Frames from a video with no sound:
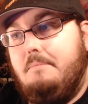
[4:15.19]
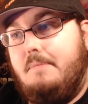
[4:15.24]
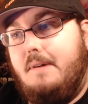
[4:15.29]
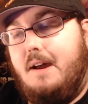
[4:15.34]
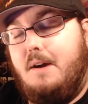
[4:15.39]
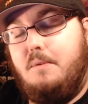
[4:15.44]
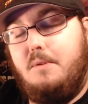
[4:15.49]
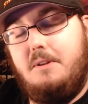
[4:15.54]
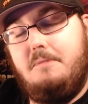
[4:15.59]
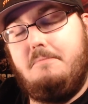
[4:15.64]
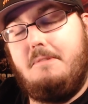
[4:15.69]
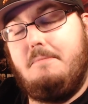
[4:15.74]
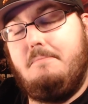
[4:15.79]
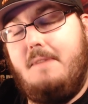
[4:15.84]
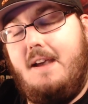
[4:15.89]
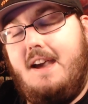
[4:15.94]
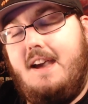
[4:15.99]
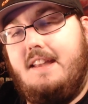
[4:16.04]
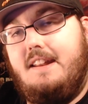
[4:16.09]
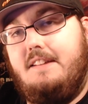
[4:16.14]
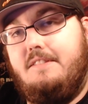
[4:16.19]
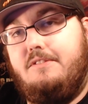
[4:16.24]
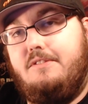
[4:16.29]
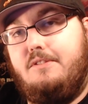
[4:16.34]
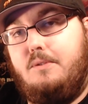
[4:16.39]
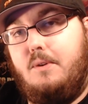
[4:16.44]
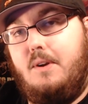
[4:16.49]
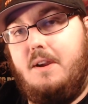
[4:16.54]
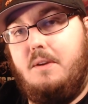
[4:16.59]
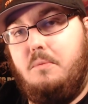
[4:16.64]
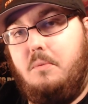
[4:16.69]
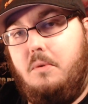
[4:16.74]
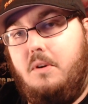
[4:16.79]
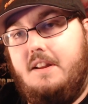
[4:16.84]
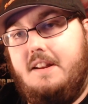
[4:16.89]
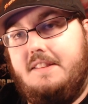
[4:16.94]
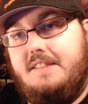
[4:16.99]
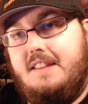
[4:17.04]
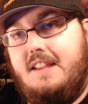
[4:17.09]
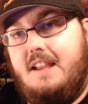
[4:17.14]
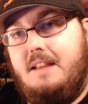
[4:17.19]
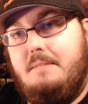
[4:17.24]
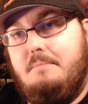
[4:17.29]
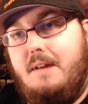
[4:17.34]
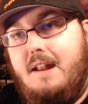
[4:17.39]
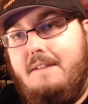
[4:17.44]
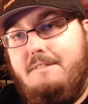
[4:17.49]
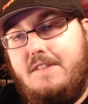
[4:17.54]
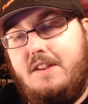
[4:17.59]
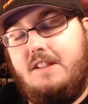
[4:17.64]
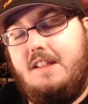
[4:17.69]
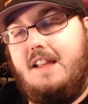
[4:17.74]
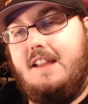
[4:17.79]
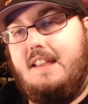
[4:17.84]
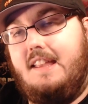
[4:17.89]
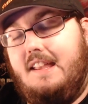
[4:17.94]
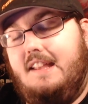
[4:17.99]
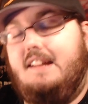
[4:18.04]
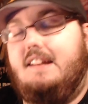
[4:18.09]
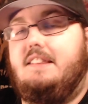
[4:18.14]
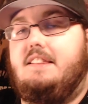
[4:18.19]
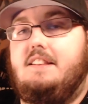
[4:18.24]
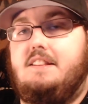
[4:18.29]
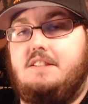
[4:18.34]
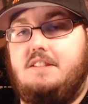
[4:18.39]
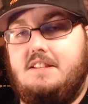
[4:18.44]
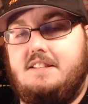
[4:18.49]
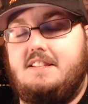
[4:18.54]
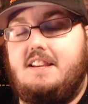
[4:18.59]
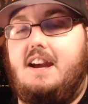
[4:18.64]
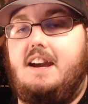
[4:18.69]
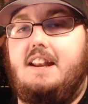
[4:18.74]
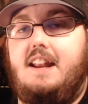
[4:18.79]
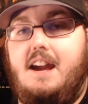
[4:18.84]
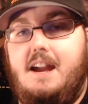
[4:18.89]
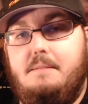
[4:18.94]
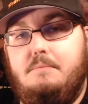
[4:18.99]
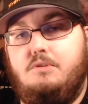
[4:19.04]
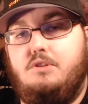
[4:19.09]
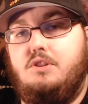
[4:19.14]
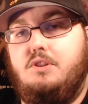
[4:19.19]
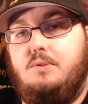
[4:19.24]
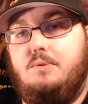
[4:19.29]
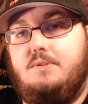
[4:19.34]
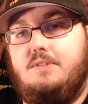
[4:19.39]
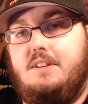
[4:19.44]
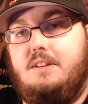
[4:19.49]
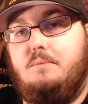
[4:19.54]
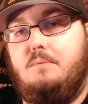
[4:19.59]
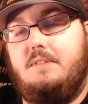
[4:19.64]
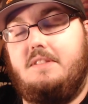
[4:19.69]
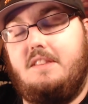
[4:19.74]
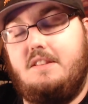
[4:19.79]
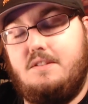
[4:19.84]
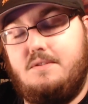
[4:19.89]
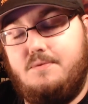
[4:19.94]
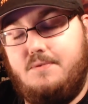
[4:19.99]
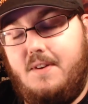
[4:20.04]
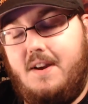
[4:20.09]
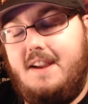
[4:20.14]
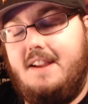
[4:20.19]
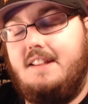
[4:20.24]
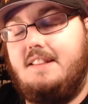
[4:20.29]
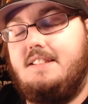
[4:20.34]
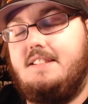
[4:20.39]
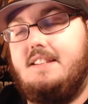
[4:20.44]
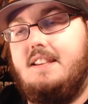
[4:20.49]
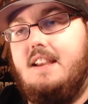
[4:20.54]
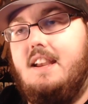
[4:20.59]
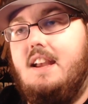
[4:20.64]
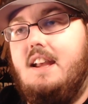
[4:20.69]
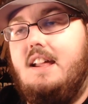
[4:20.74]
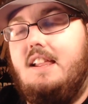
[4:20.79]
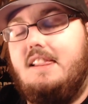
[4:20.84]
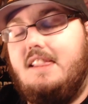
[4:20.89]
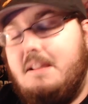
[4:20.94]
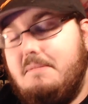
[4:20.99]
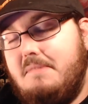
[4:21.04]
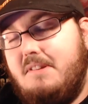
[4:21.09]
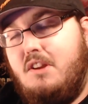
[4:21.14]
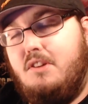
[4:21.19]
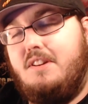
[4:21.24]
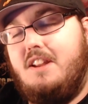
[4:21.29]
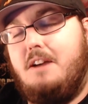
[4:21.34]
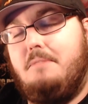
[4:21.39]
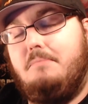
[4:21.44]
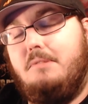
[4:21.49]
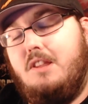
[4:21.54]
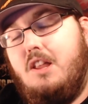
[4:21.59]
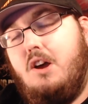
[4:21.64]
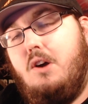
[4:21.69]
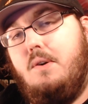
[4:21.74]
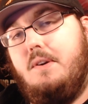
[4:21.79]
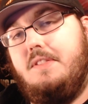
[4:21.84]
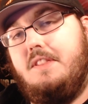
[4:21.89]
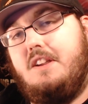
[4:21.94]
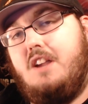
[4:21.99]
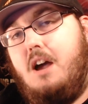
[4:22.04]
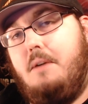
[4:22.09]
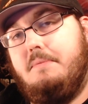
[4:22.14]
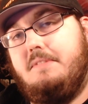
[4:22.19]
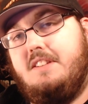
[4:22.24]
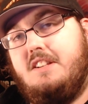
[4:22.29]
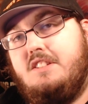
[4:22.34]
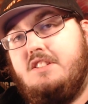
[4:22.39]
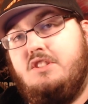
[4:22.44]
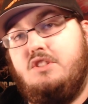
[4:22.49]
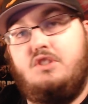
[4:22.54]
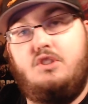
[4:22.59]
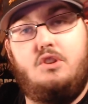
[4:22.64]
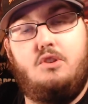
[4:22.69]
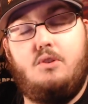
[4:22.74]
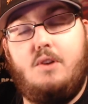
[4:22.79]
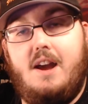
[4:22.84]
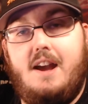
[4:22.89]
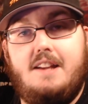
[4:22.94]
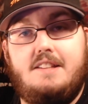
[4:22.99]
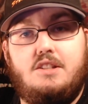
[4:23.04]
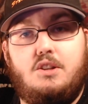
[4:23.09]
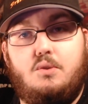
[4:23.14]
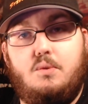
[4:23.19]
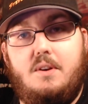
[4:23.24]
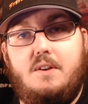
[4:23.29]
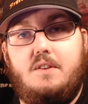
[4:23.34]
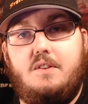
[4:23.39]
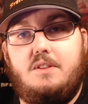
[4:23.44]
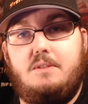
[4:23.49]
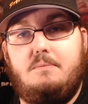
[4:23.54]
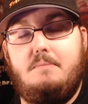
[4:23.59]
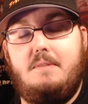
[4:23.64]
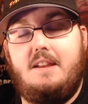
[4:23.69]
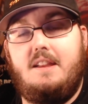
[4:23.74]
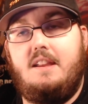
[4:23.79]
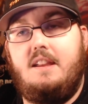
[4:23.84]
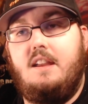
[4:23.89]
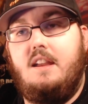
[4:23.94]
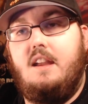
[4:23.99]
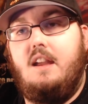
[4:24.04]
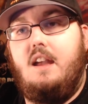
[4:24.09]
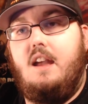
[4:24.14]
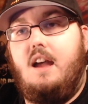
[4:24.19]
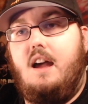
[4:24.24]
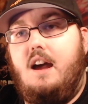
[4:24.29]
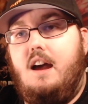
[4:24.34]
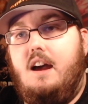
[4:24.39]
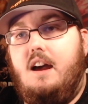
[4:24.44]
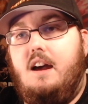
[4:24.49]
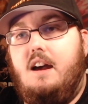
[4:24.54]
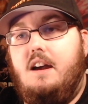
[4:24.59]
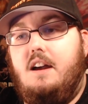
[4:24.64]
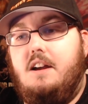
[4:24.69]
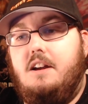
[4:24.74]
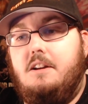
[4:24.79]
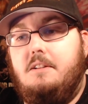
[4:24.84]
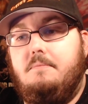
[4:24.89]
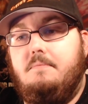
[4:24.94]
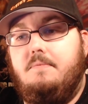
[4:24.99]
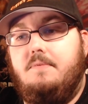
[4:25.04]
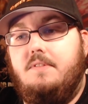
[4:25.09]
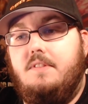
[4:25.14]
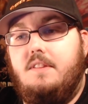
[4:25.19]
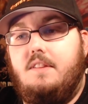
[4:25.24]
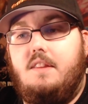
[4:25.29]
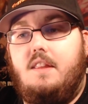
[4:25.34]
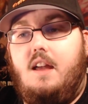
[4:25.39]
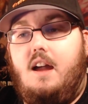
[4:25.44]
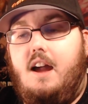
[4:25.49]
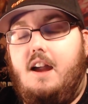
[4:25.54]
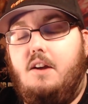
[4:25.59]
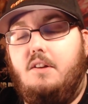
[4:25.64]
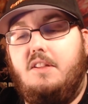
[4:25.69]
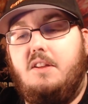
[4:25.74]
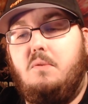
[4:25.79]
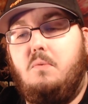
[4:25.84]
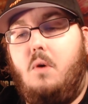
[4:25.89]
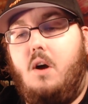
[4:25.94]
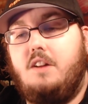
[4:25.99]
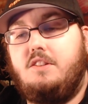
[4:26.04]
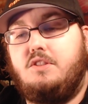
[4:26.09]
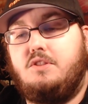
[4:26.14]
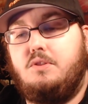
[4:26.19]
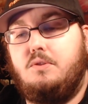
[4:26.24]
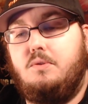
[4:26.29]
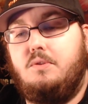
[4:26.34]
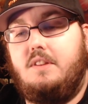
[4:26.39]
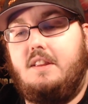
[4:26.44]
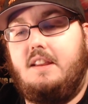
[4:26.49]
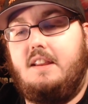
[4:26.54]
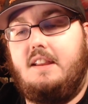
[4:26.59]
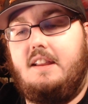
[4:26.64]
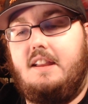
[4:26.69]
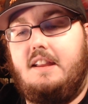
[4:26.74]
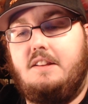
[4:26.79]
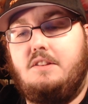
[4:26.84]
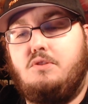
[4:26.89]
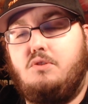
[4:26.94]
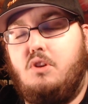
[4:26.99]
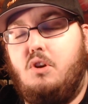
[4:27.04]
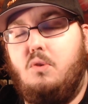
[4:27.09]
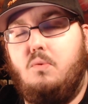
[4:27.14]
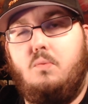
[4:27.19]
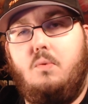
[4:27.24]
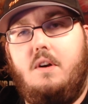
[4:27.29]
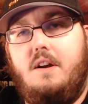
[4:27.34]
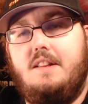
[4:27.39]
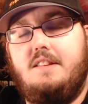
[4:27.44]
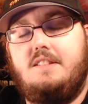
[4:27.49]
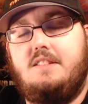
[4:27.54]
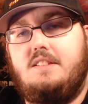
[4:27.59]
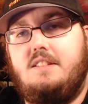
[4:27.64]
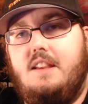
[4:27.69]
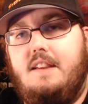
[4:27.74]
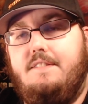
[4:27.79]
But I wouldn't be mad if Gray won at the end, but I feel like Esdeath is the side I'm choosing with this fight. Let me know down below in the comment section, so you guys agree with me. I only watched through the intro once.